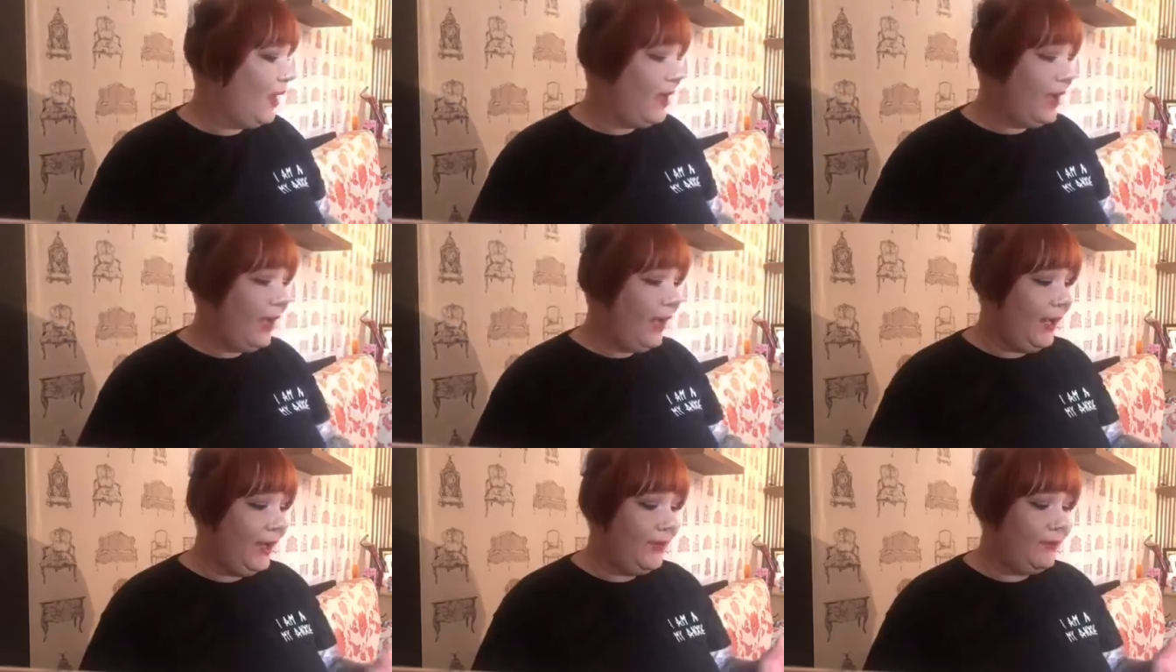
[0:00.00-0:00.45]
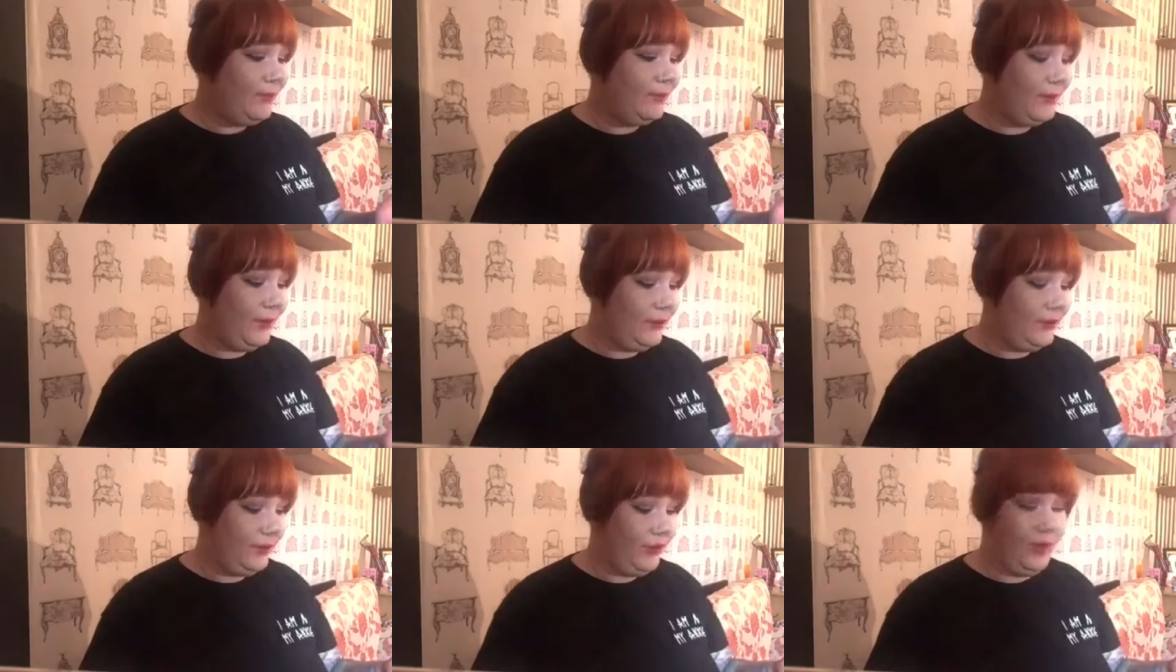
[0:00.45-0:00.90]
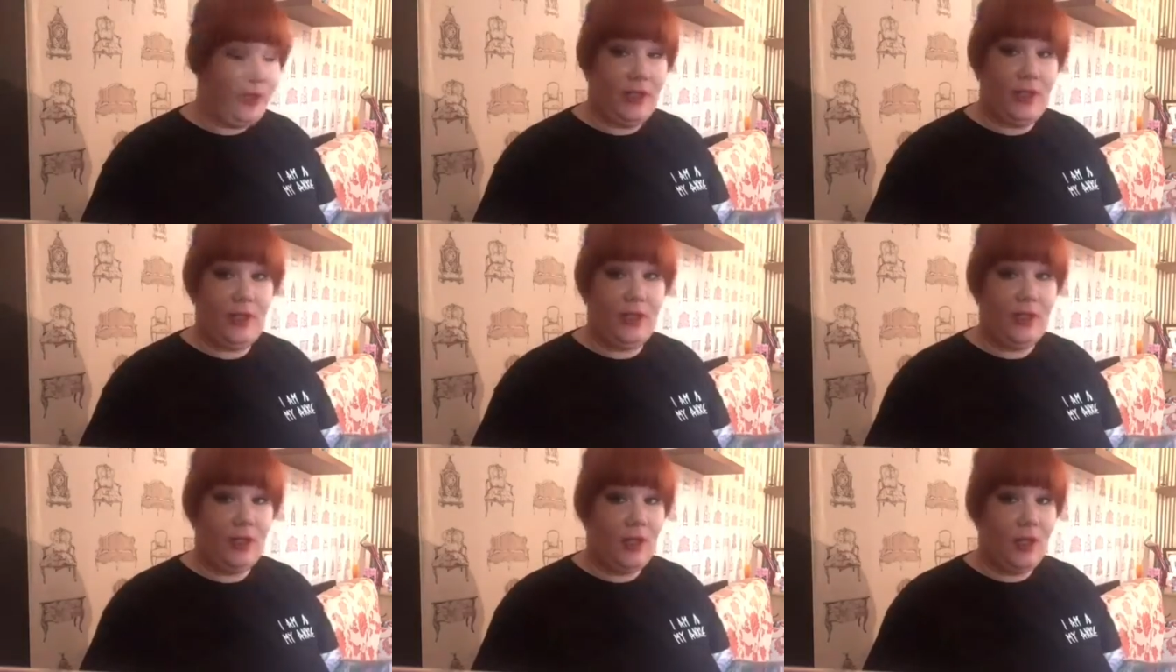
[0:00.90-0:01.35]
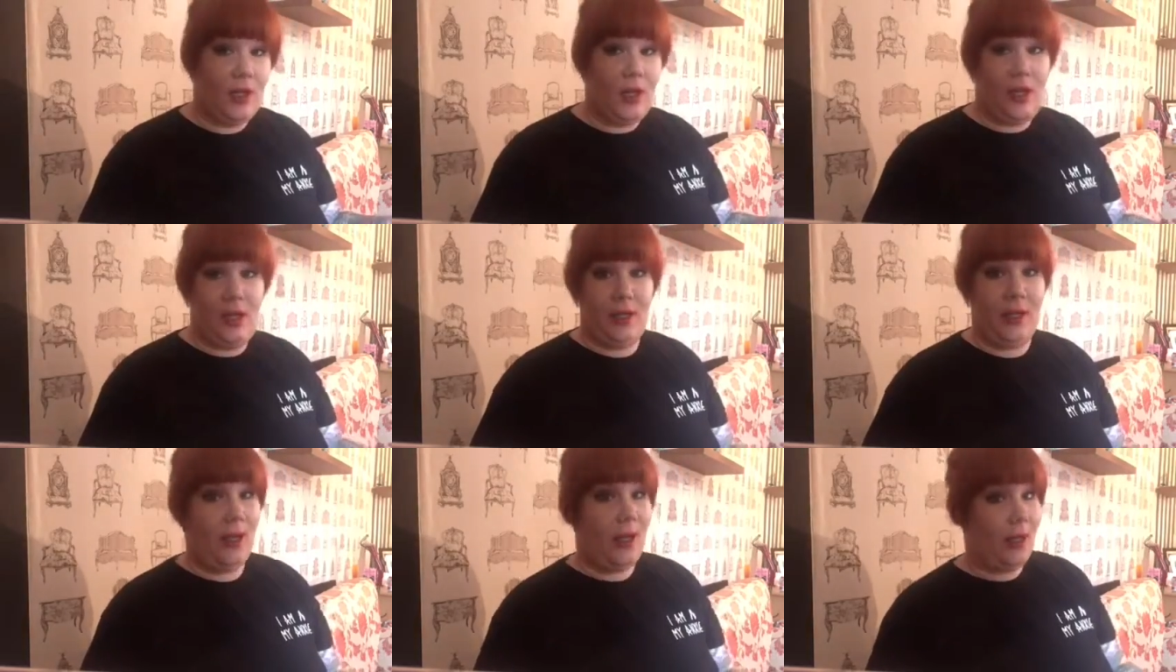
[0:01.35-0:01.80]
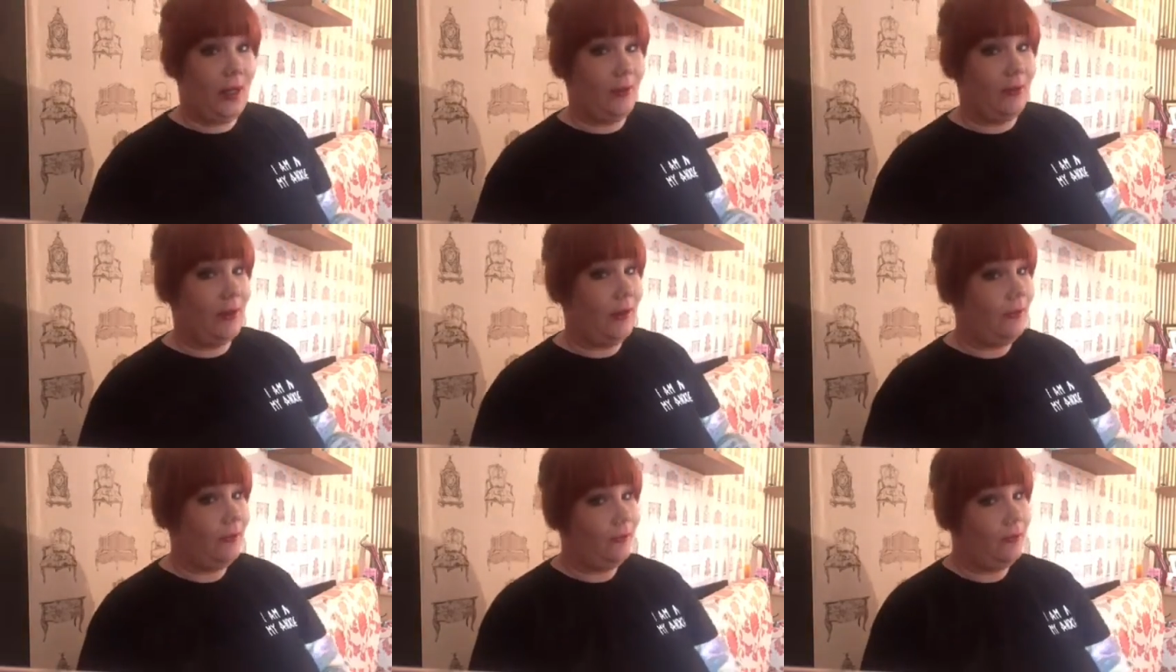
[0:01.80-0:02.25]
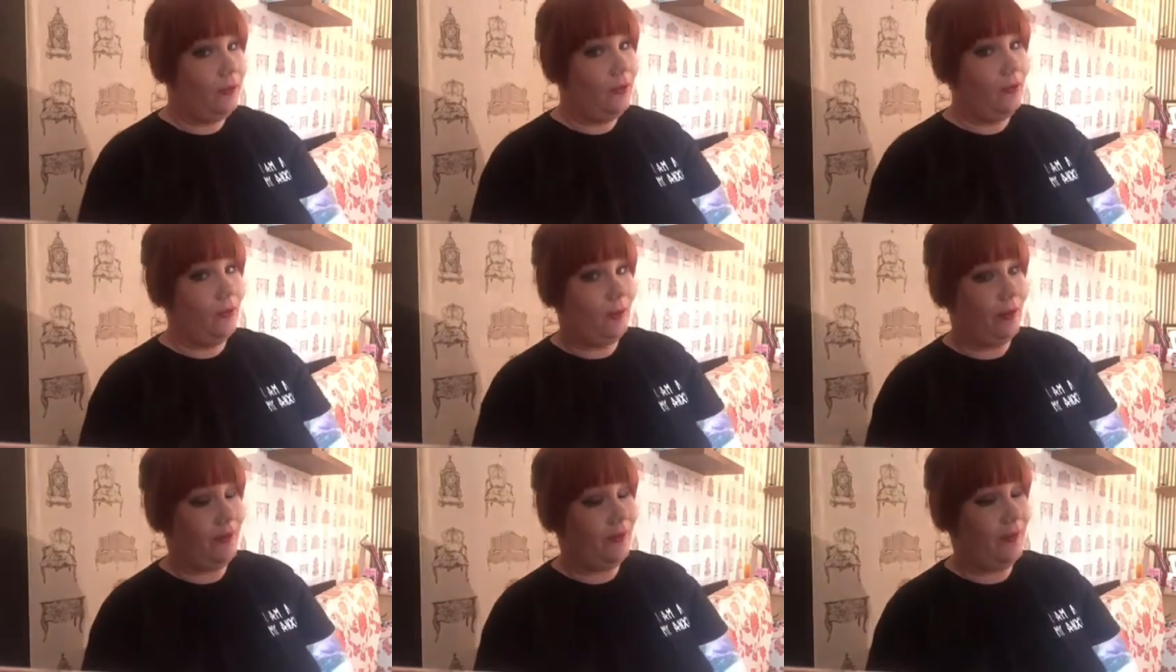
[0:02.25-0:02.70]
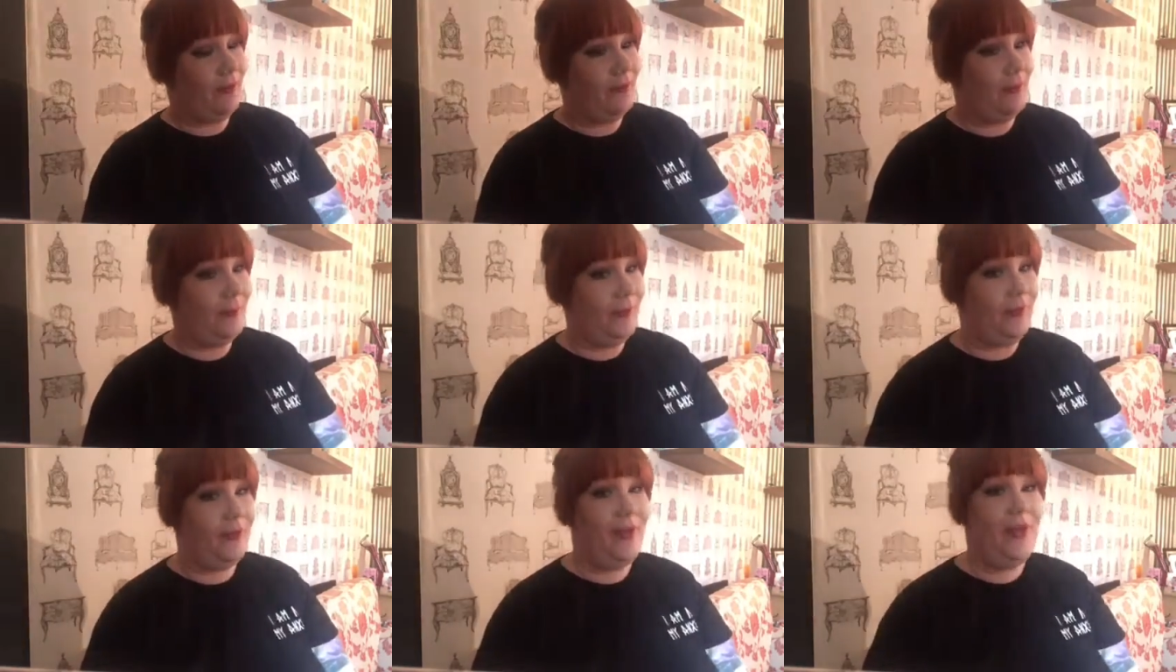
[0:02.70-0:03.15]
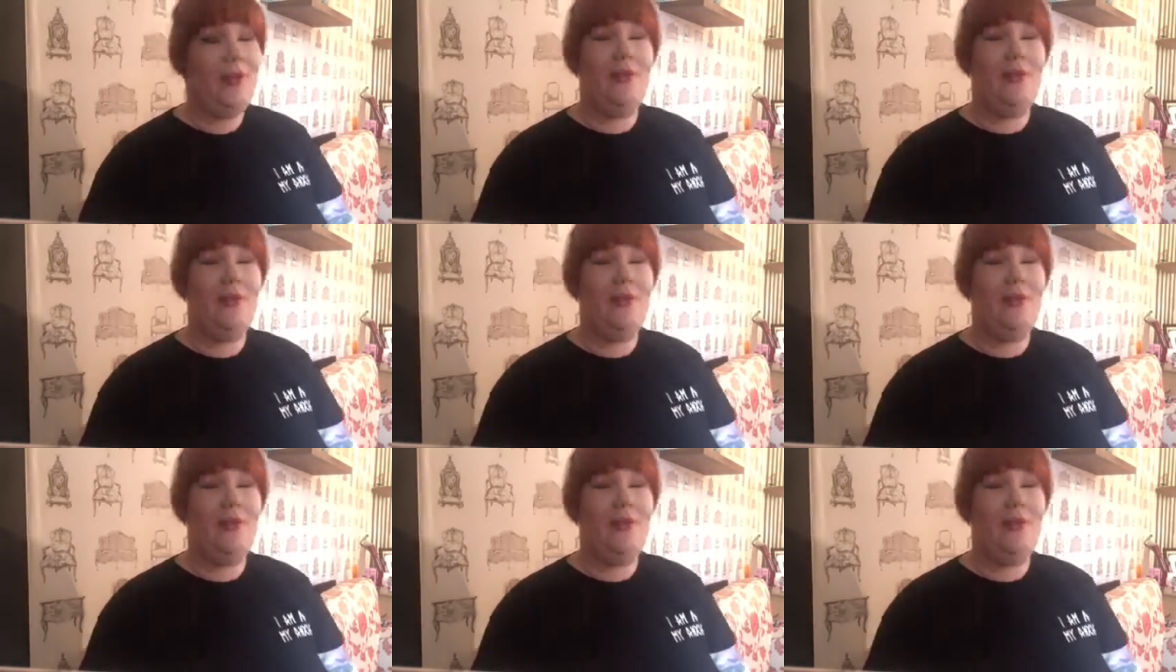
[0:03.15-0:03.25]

I've literally, okay, now as usual as I film these